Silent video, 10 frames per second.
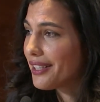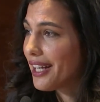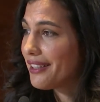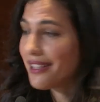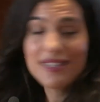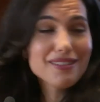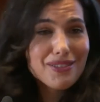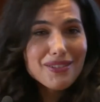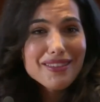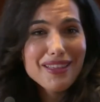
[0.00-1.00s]
And that's it.
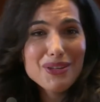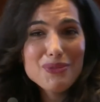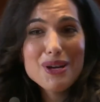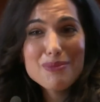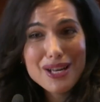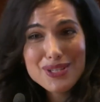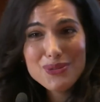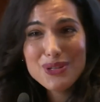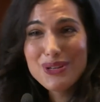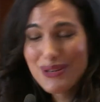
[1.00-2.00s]
Thank you very much
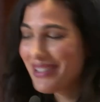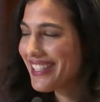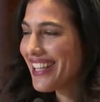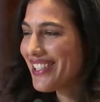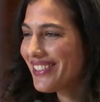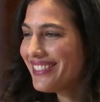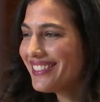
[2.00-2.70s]
for your attention.